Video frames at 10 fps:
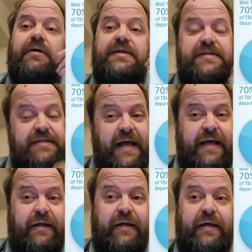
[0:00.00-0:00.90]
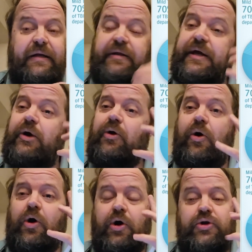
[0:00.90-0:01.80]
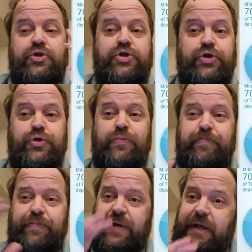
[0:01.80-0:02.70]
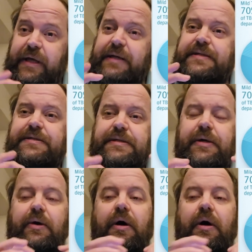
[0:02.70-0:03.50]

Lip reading: Secondly, there are two peaks